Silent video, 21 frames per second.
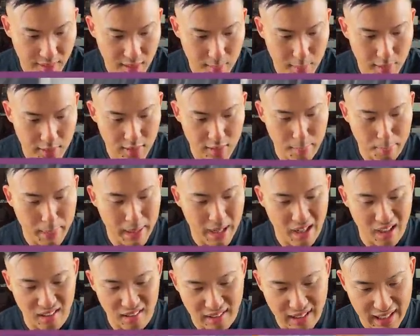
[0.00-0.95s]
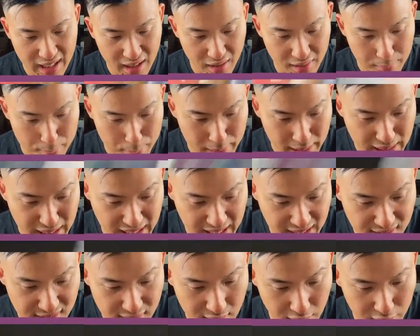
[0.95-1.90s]
Simmons in the parallel, the Panini
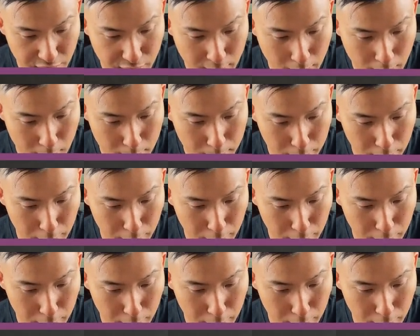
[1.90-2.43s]
Instant of LaMelo